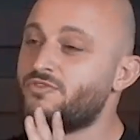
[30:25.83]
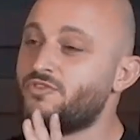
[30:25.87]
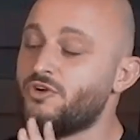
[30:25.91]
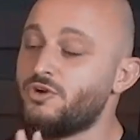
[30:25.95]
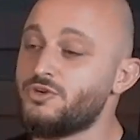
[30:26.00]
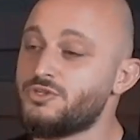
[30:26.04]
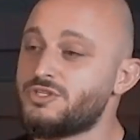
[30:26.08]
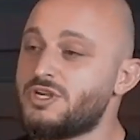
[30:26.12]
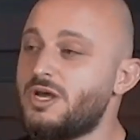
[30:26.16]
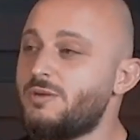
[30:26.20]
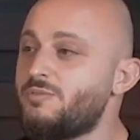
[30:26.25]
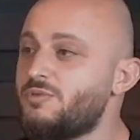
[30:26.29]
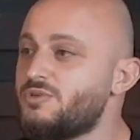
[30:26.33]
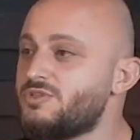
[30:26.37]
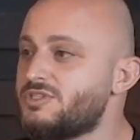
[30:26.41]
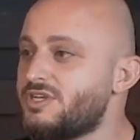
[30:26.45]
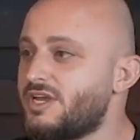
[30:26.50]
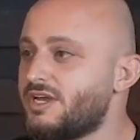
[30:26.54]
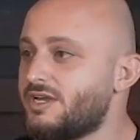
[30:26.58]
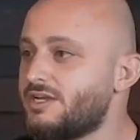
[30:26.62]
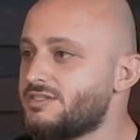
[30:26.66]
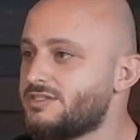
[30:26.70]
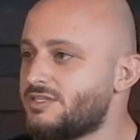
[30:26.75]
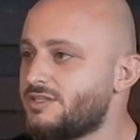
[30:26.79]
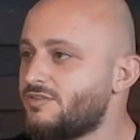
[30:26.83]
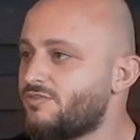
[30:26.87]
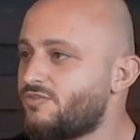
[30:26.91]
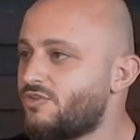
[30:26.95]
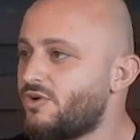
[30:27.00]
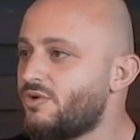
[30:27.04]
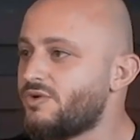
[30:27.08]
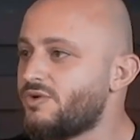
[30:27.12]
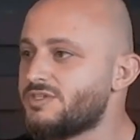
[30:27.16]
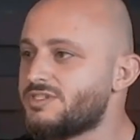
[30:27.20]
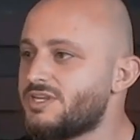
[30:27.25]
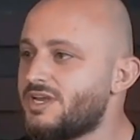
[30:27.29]
First couple of seconds on the
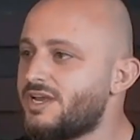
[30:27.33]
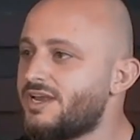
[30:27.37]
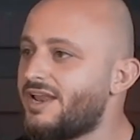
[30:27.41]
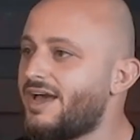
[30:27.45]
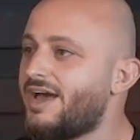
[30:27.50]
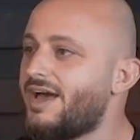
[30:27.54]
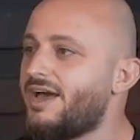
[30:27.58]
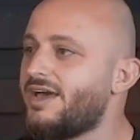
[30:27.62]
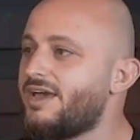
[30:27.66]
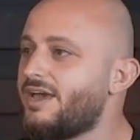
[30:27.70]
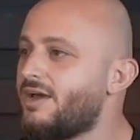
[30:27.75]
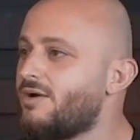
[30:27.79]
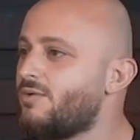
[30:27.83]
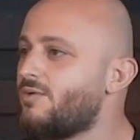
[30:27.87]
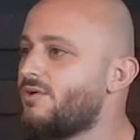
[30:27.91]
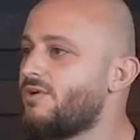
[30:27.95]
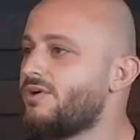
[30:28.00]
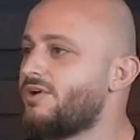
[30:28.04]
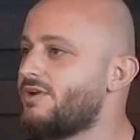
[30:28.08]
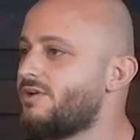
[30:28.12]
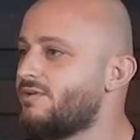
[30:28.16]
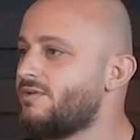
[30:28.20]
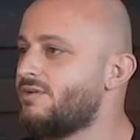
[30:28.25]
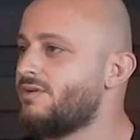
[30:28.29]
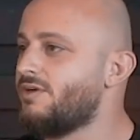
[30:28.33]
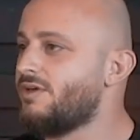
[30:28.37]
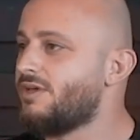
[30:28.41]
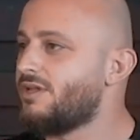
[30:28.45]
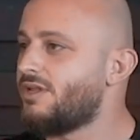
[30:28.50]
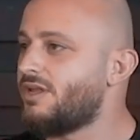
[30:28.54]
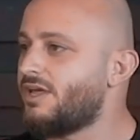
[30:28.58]
phone, it's not, hi, how are you?